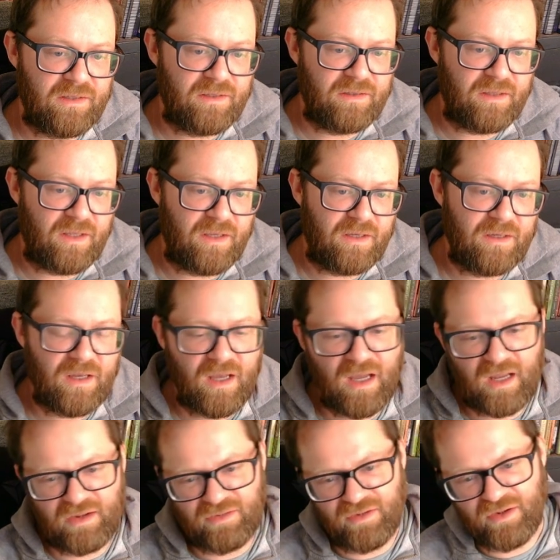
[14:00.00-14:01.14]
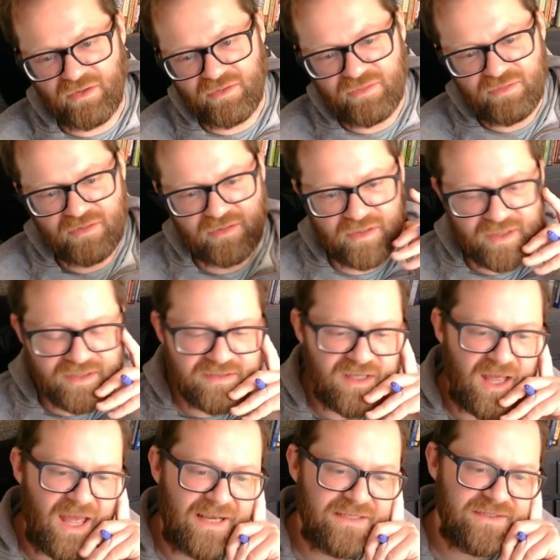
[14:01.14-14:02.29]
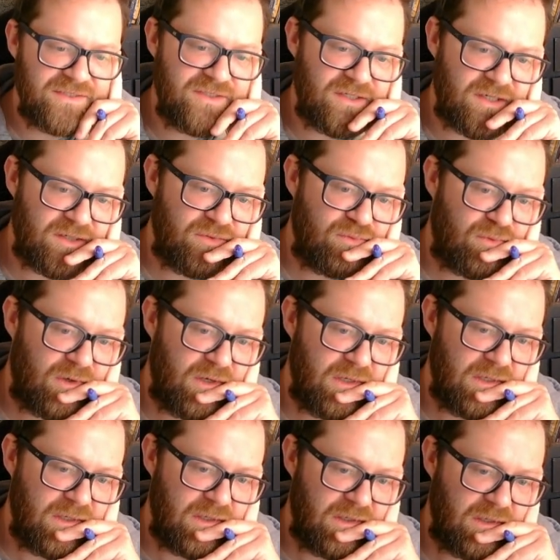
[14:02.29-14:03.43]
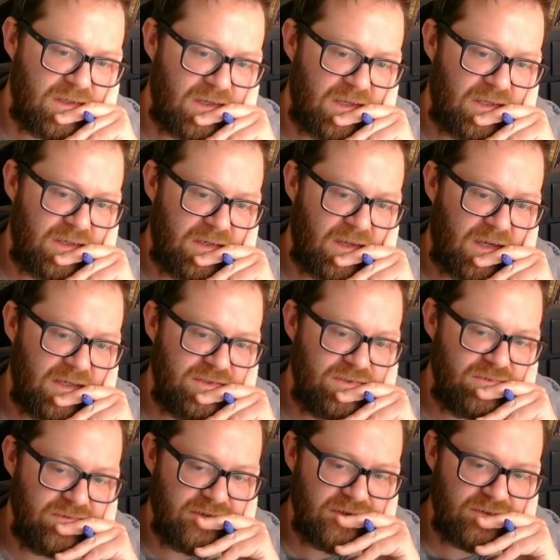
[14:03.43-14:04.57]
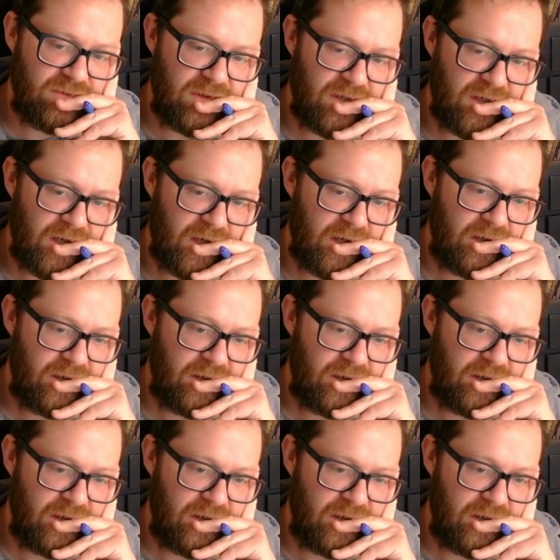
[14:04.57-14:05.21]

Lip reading: then, like, I don't know. Is Exeter one and I do's is wrong?